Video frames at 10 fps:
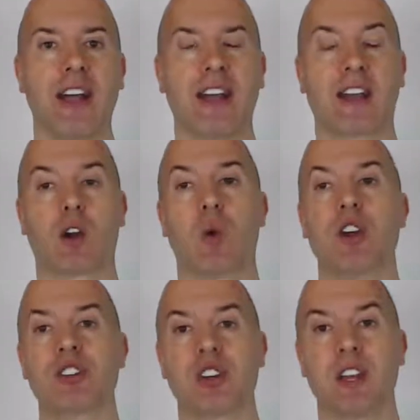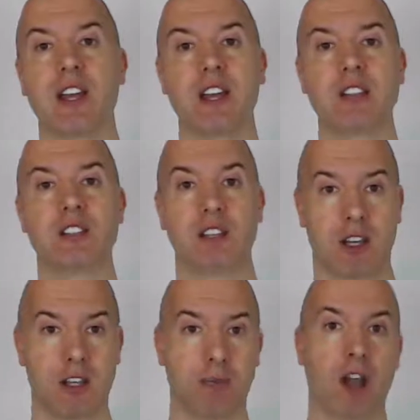And the question is,
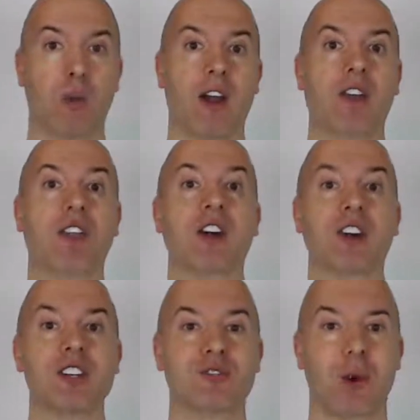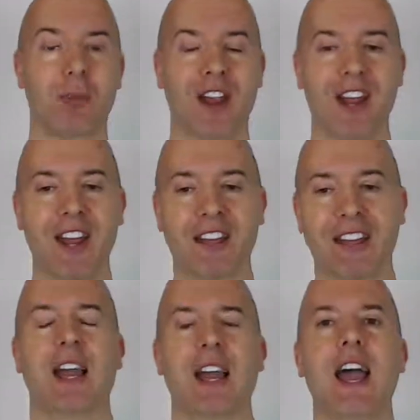and by the way, I learned this from Ray
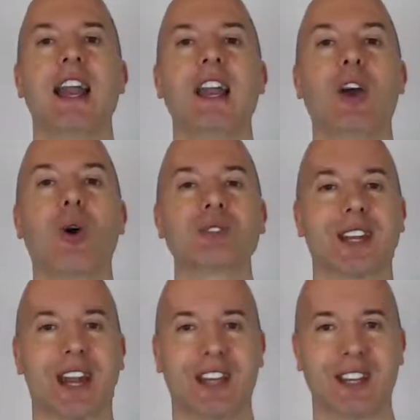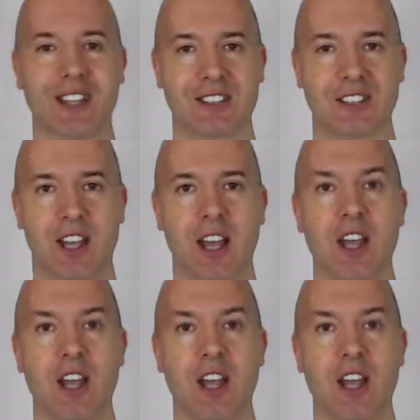Higdon, and it goes like this: